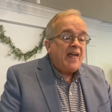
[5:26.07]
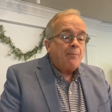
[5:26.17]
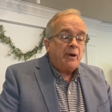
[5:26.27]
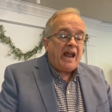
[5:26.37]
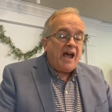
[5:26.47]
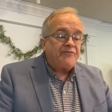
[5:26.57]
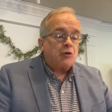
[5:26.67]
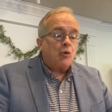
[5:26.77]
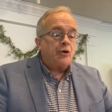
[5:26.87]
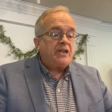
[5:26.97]
but
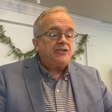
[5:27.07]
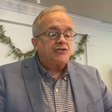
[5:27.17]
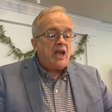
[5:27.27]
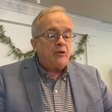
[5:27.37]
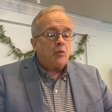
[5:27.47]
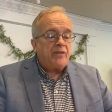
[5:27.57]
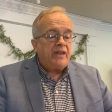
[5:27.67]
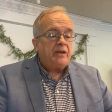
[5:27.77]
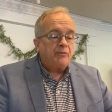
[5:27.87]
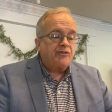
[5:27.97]
afterward he said
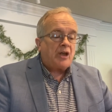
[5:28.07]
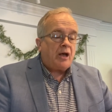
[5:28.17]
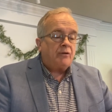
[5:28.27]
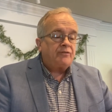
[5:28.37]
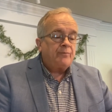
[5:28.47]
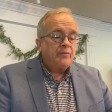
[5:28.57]
within himself,